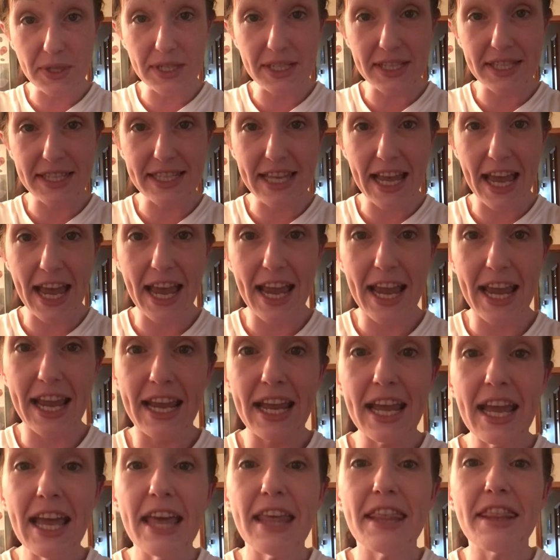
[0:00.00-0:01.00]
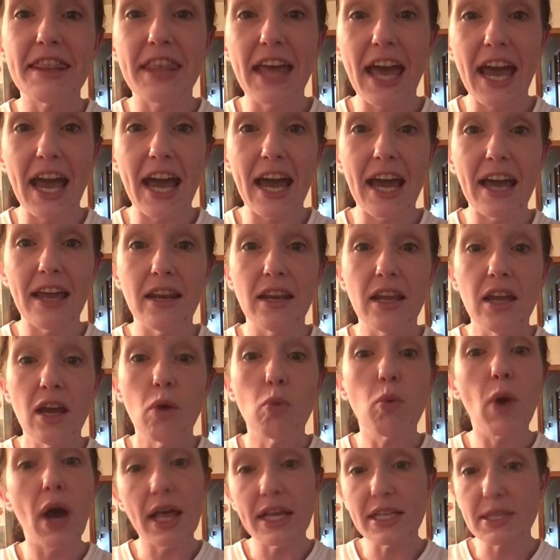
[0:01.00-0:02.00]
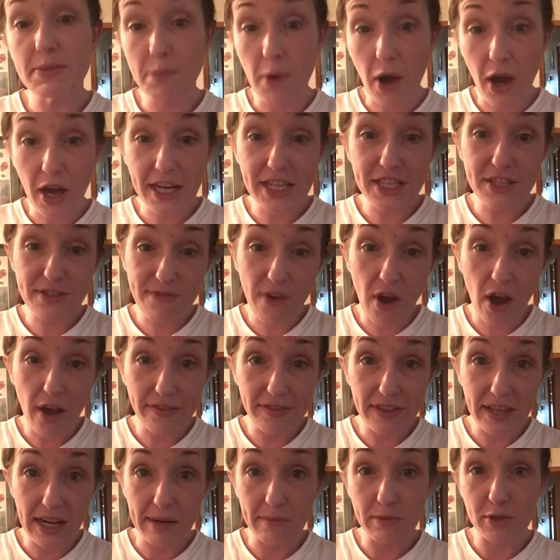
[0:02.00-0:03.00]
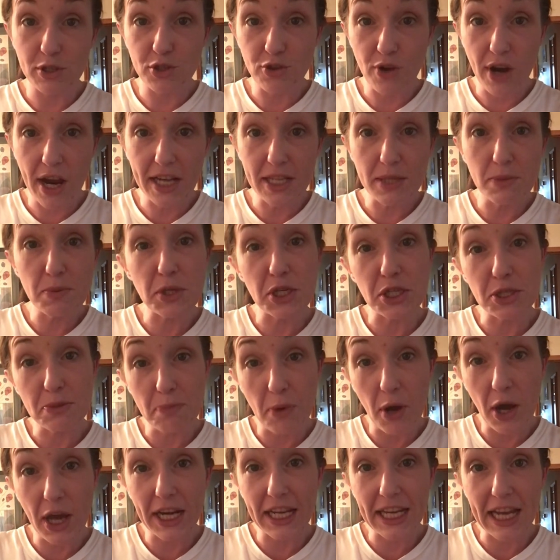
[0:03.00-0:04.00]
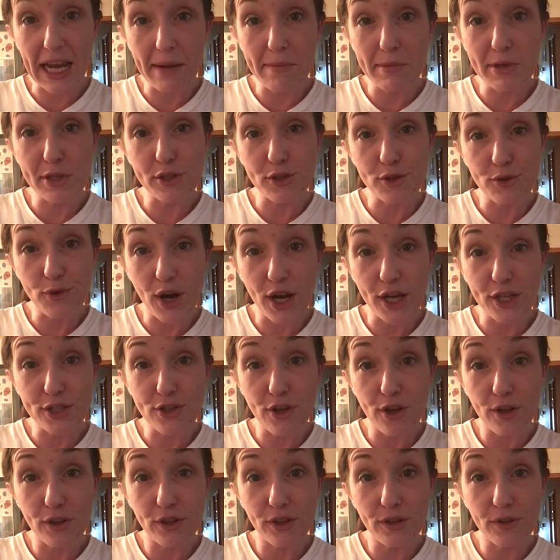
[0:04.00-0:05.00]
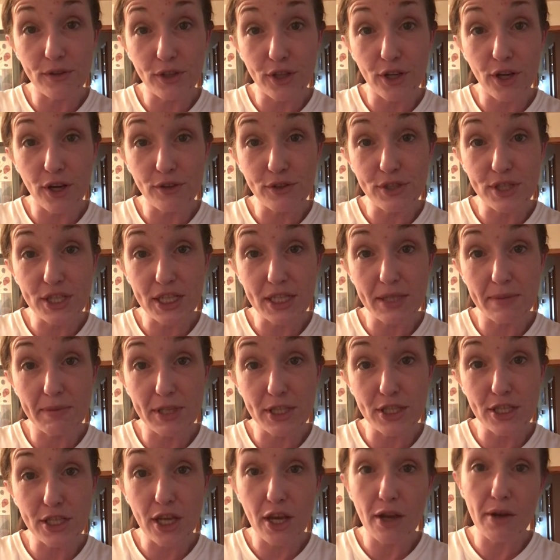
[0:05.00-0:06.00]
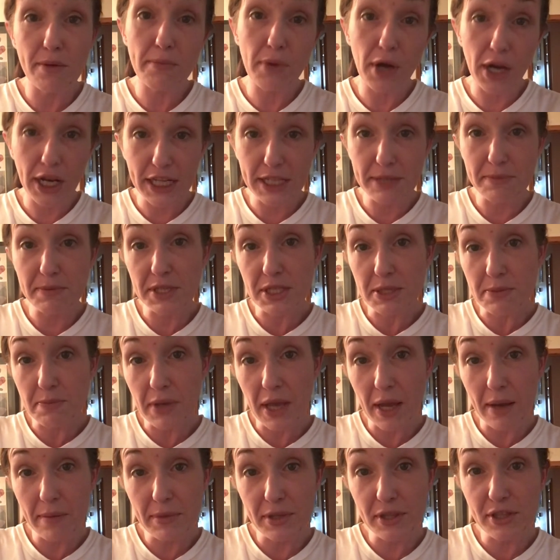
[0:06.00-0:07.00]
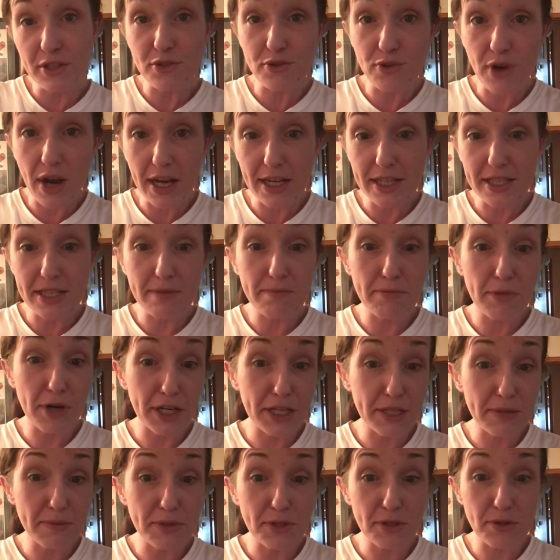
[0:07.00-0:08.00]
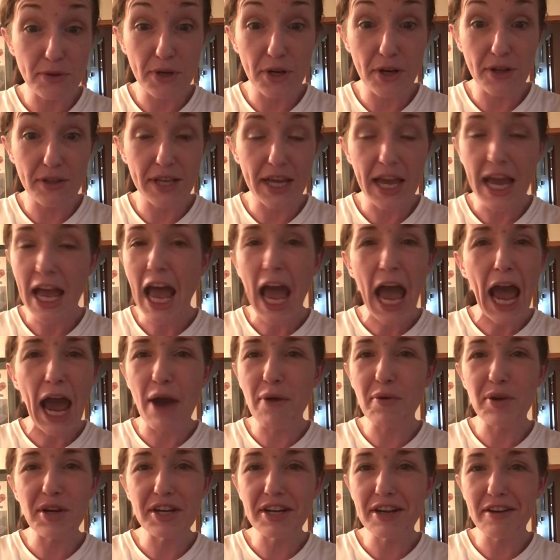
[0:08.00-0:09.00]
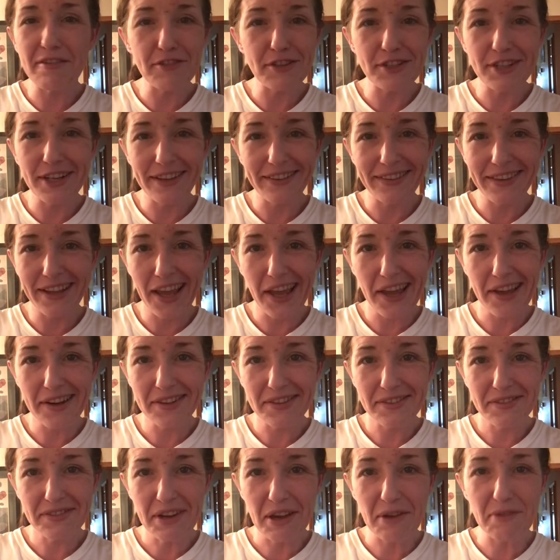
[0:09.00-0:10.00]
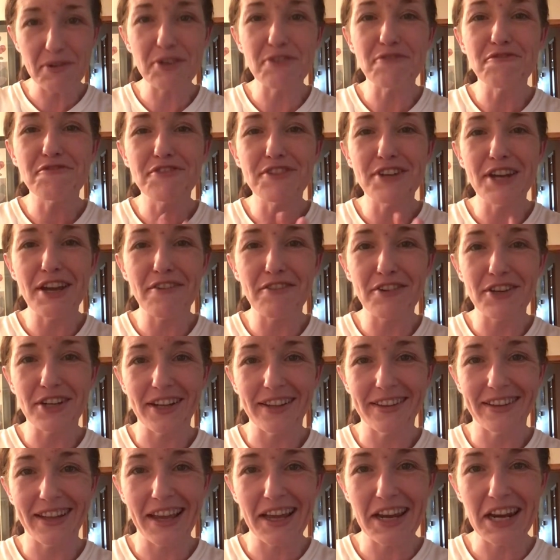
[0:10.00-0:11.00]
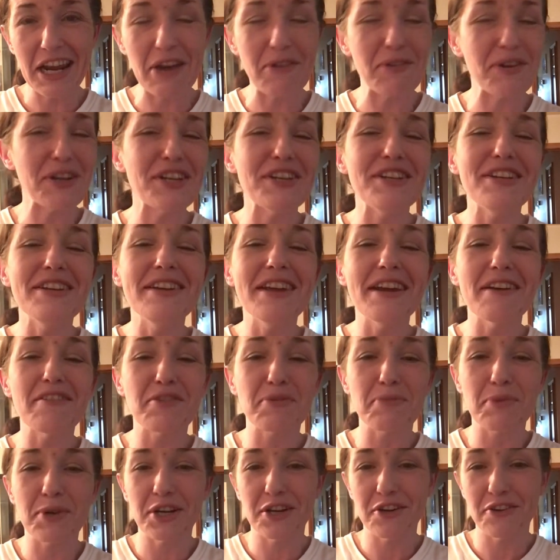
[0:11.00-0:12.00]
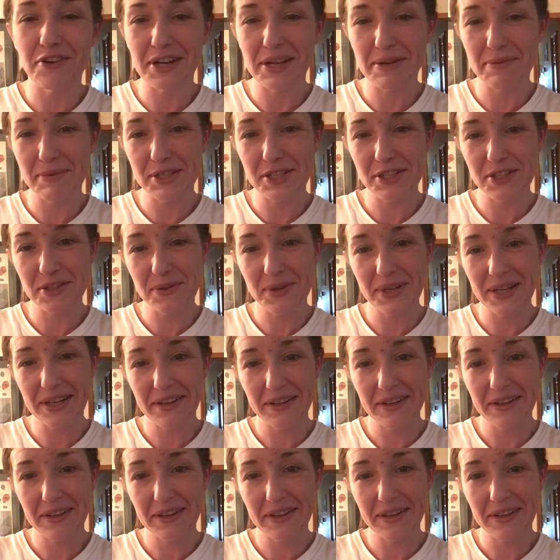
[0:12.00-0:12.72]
to say that, well, it's Bonnie's fault that I'm on drugs because Bonnie gave me the drugs all the, you know, six months ago and Bonnie's been supplying me the drugs and Bonnie's been doing all that. I would have never done that. I would have never done that. I would have never brought her name into it.